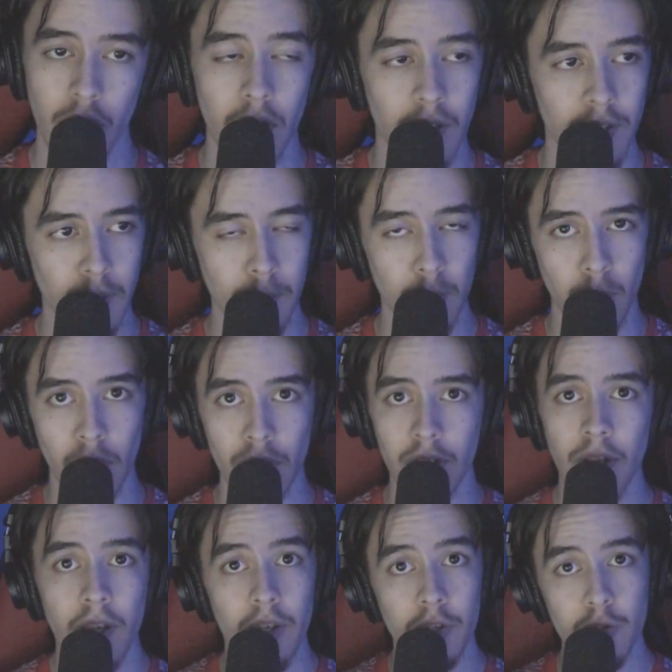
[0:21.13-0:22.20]
And number one
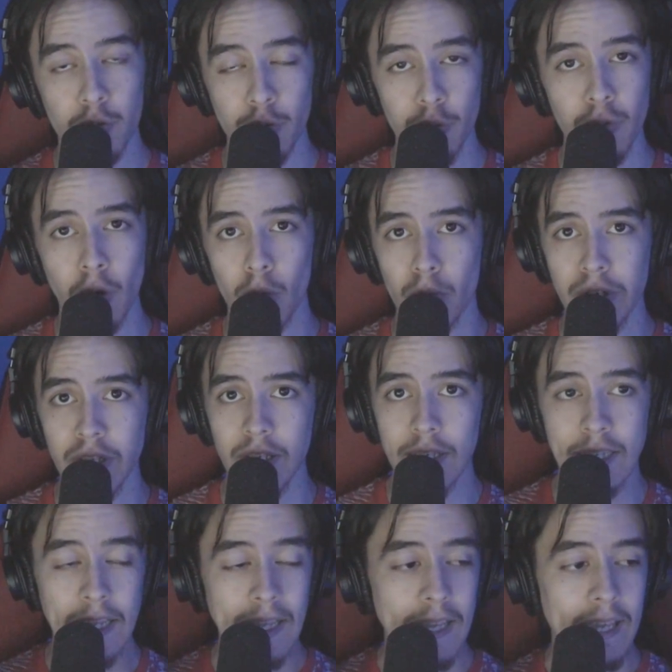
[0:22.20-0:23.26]
is you don't
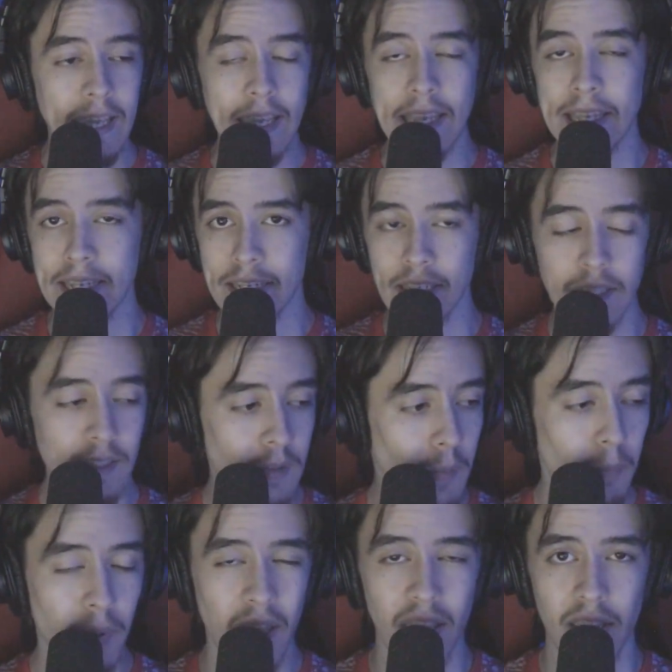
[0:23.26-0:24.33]
need any
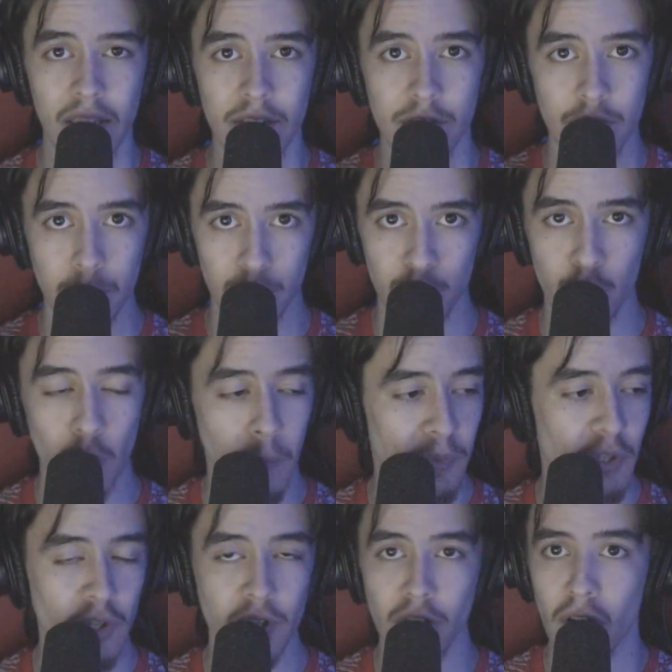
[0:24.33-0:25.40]
paid
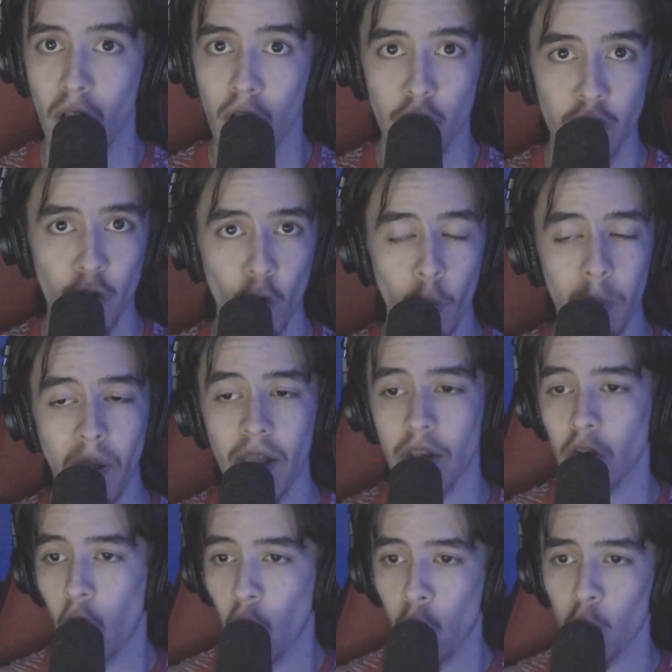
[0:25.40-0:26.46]
subscription, no paid
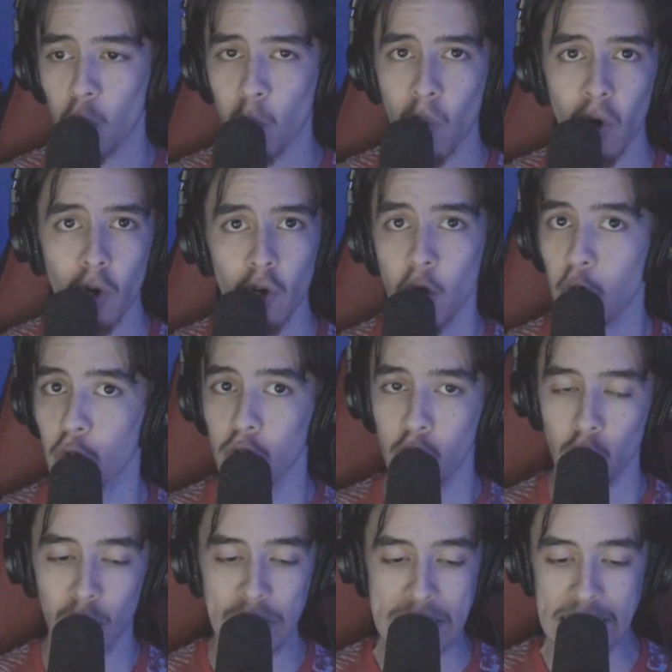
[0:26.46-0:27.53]
hardware, you
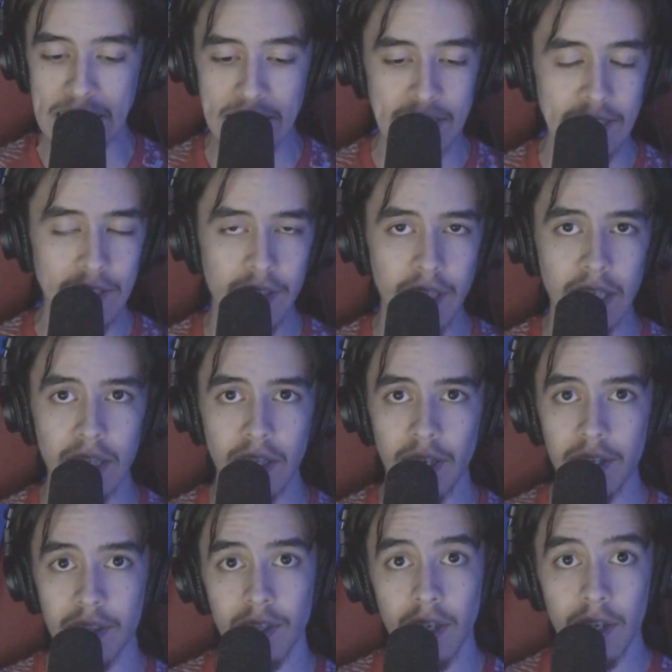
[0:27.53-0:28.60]
don't need anything
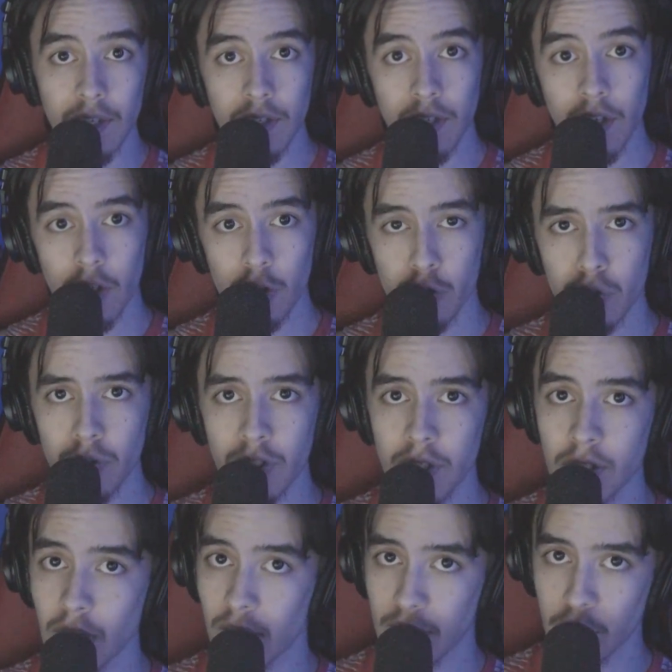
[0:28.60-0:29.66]
like that to
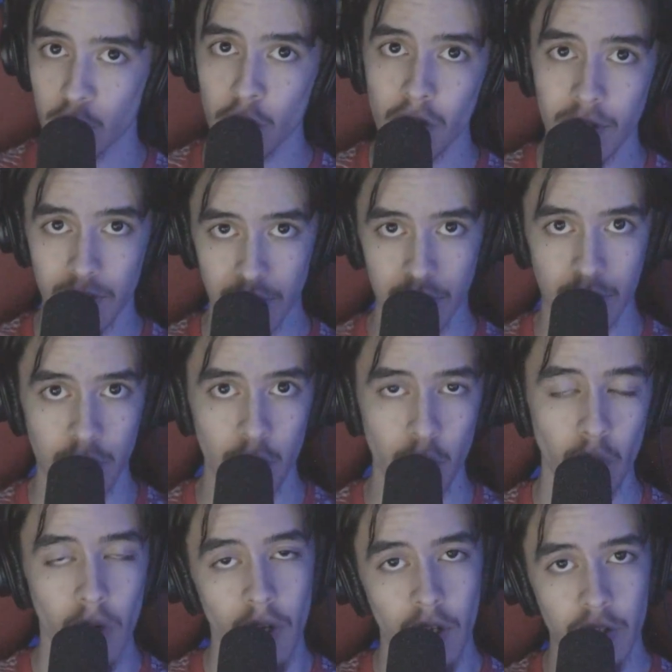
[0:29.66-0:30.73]
get a good EQ.
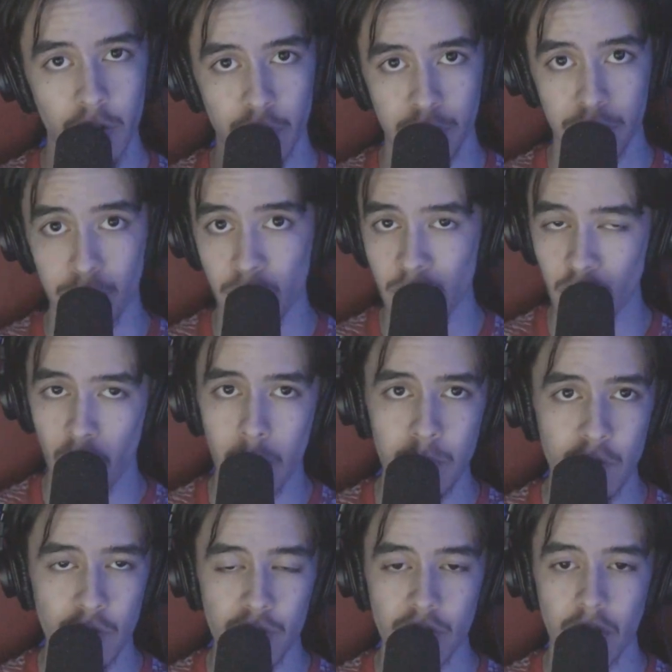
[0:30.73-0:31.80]
There's free
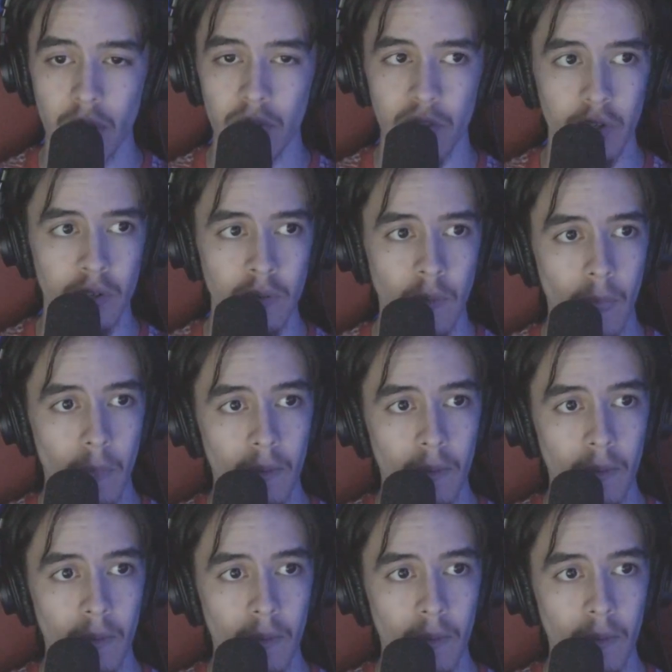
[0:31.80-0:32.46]
options out there.